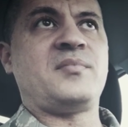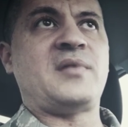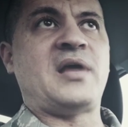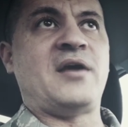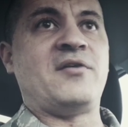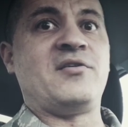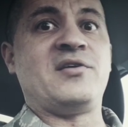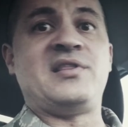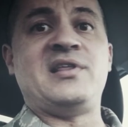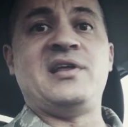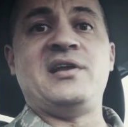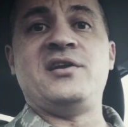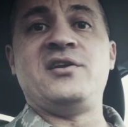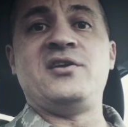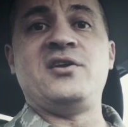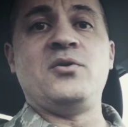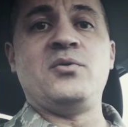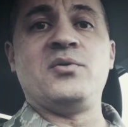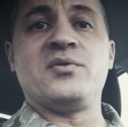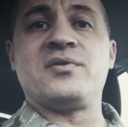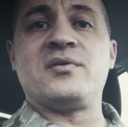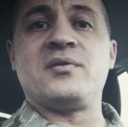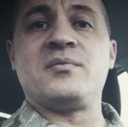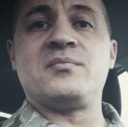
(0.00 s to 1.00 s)
everything to
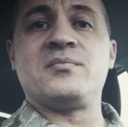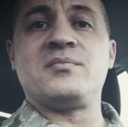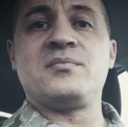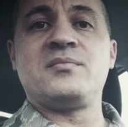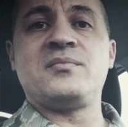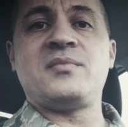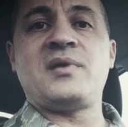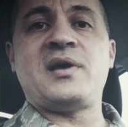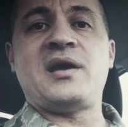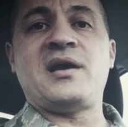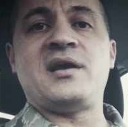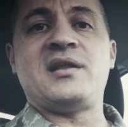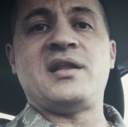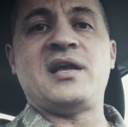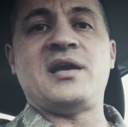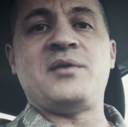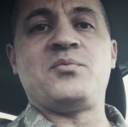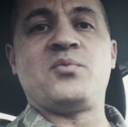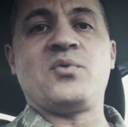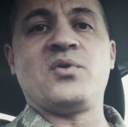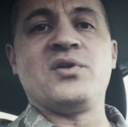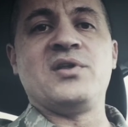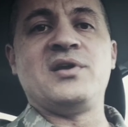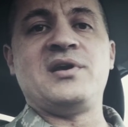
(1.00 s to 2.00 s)
do with them. And they
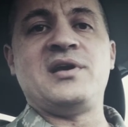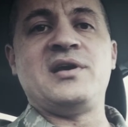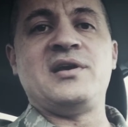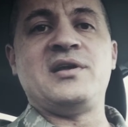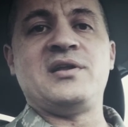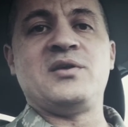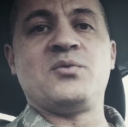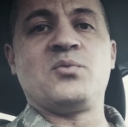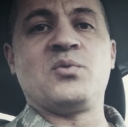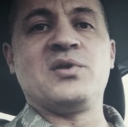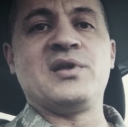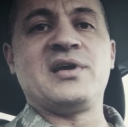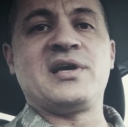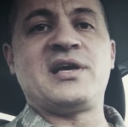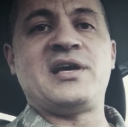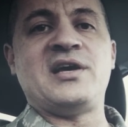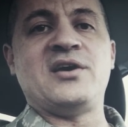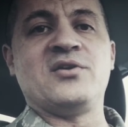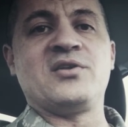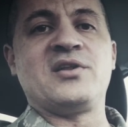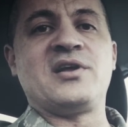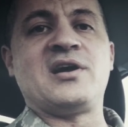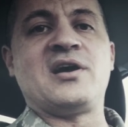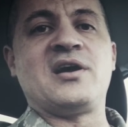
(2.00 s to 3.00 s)
really, really
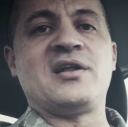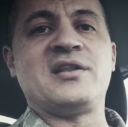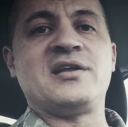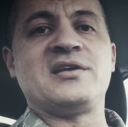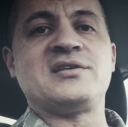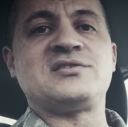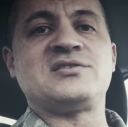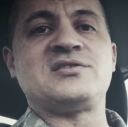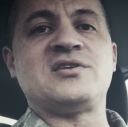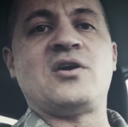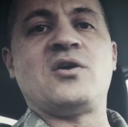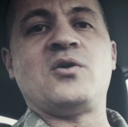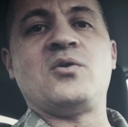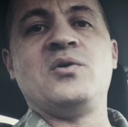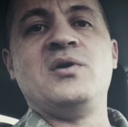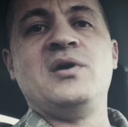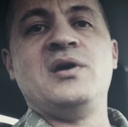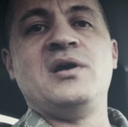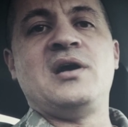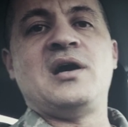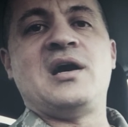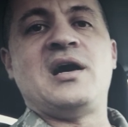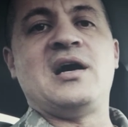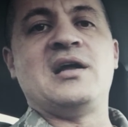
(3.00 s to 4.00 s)
killed it on this. So
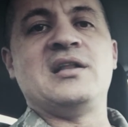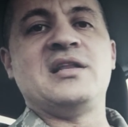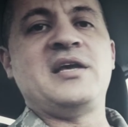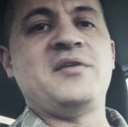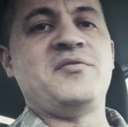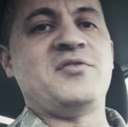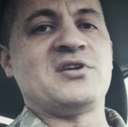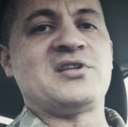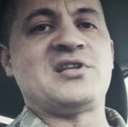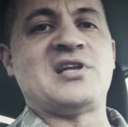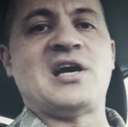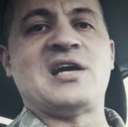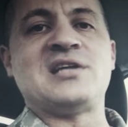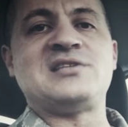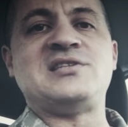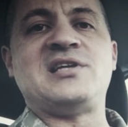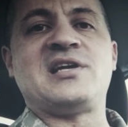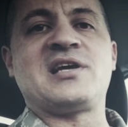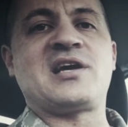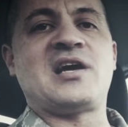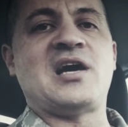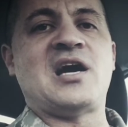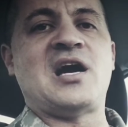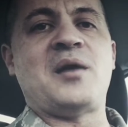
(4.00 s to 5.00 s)
leave your thoughts
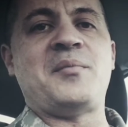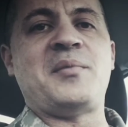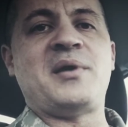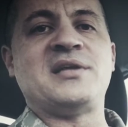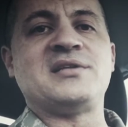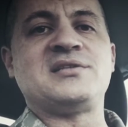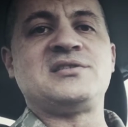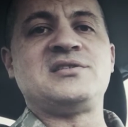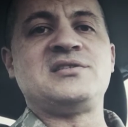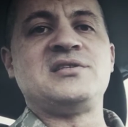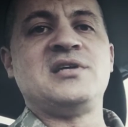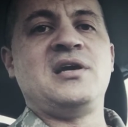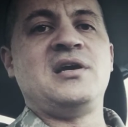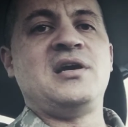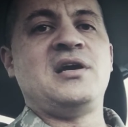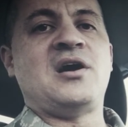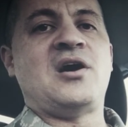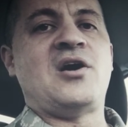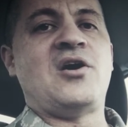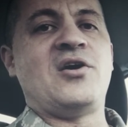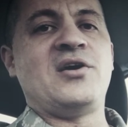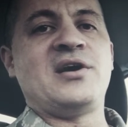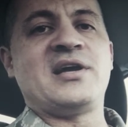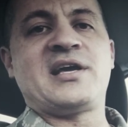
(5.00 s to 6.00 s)
in the comments.
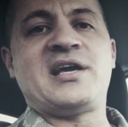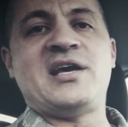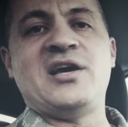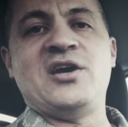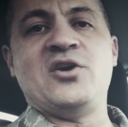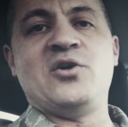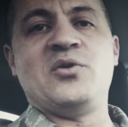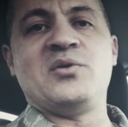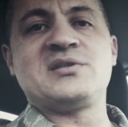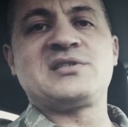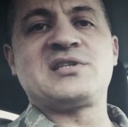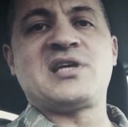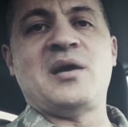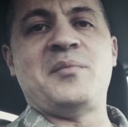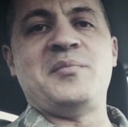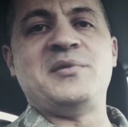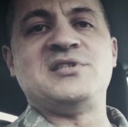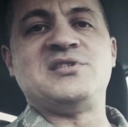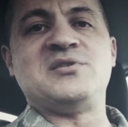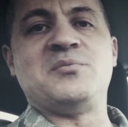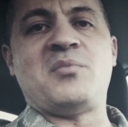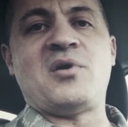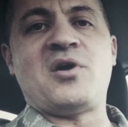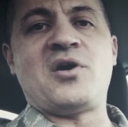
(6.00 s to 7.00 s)
Hard to Kill is
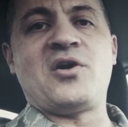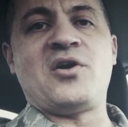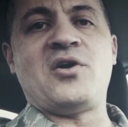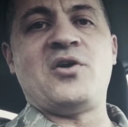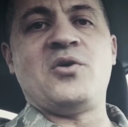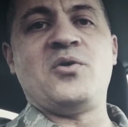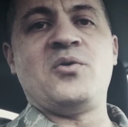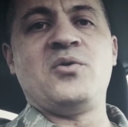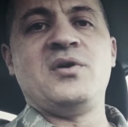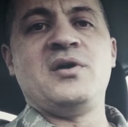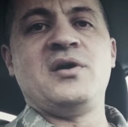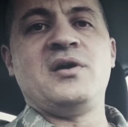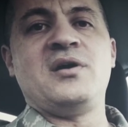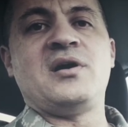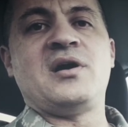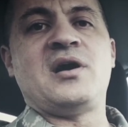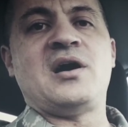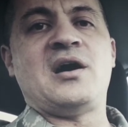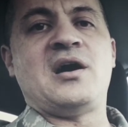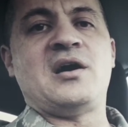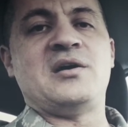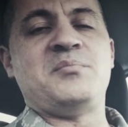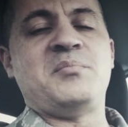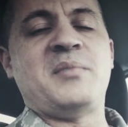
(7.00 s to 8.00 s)
coming tomorrow.
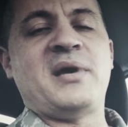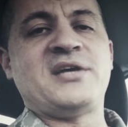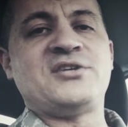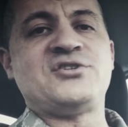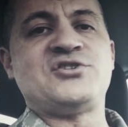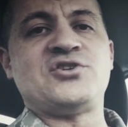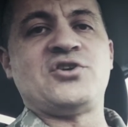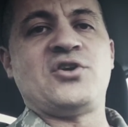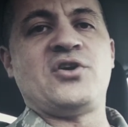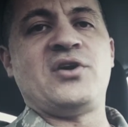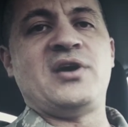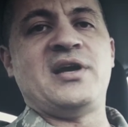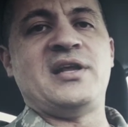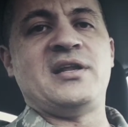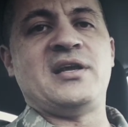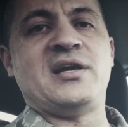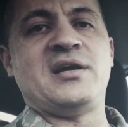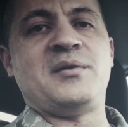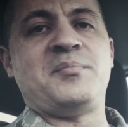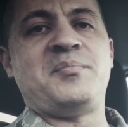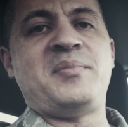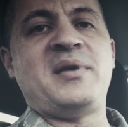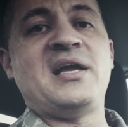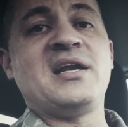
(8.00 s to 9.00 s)
Make sure in
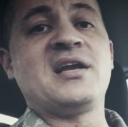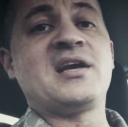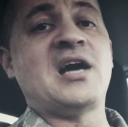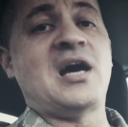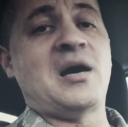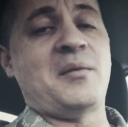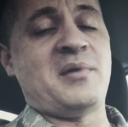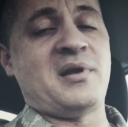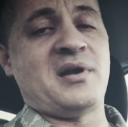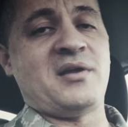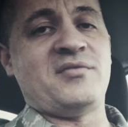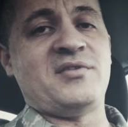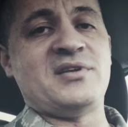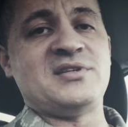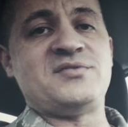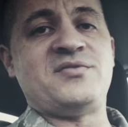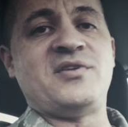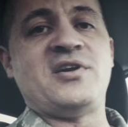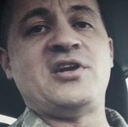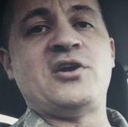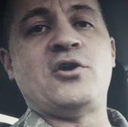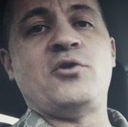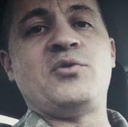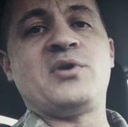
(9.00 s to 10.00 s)
the pinned comment of this
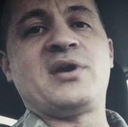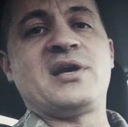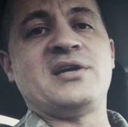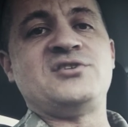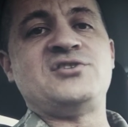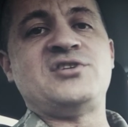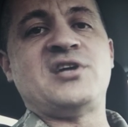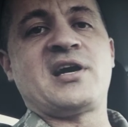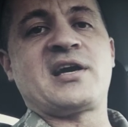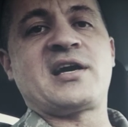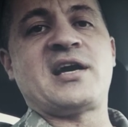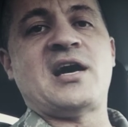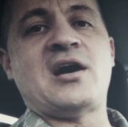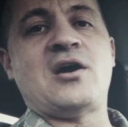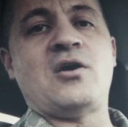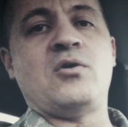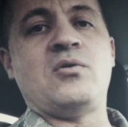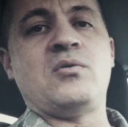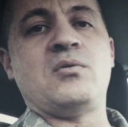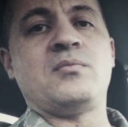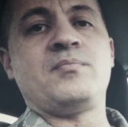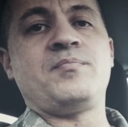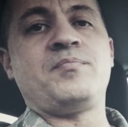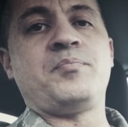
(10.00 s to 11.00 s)
video you can check
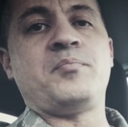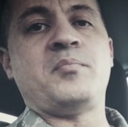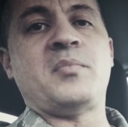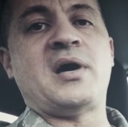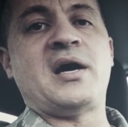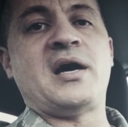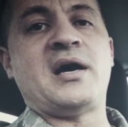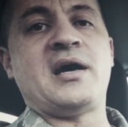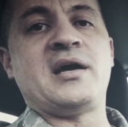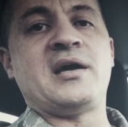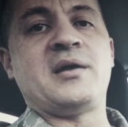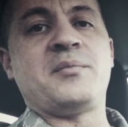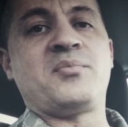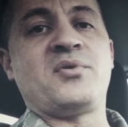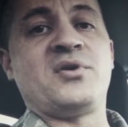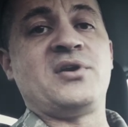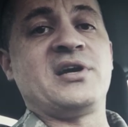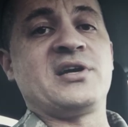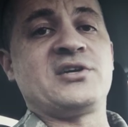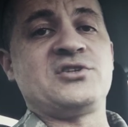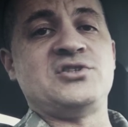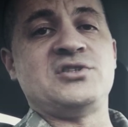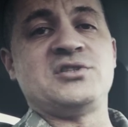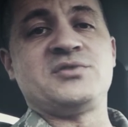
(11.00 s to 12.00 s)
out my
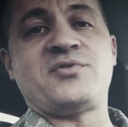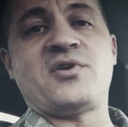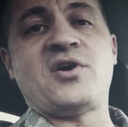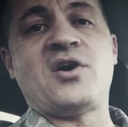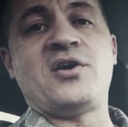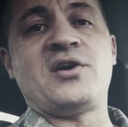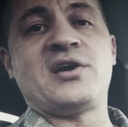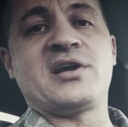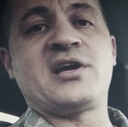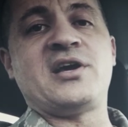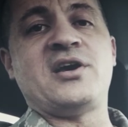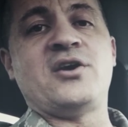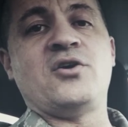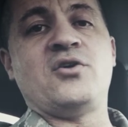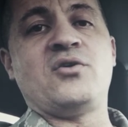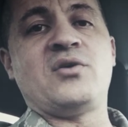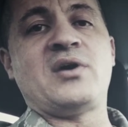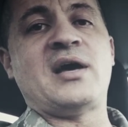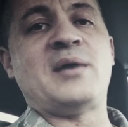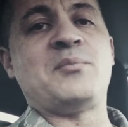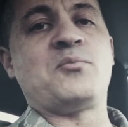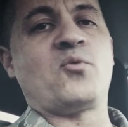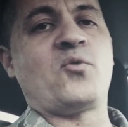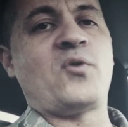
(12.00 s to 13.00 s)
predictions for Hard to Kill.
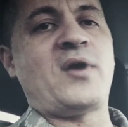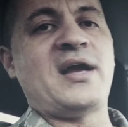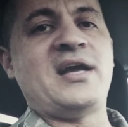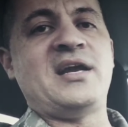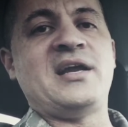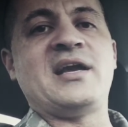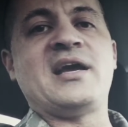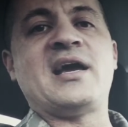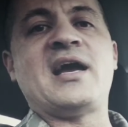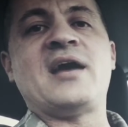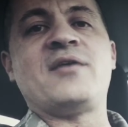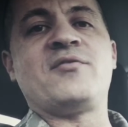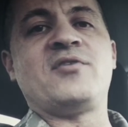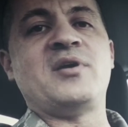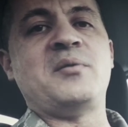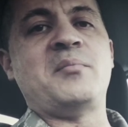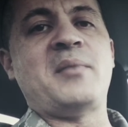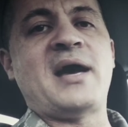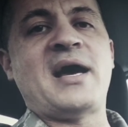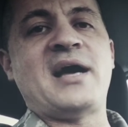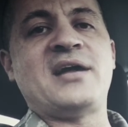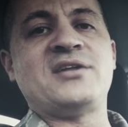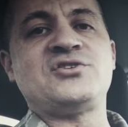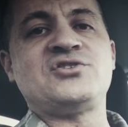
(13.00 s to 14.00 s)
I'm rating every
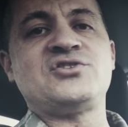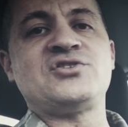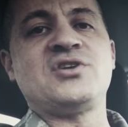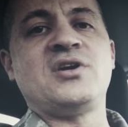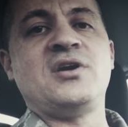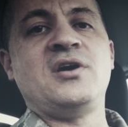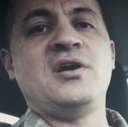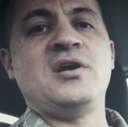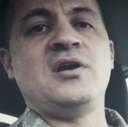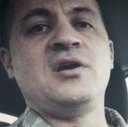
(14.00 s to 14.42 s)
match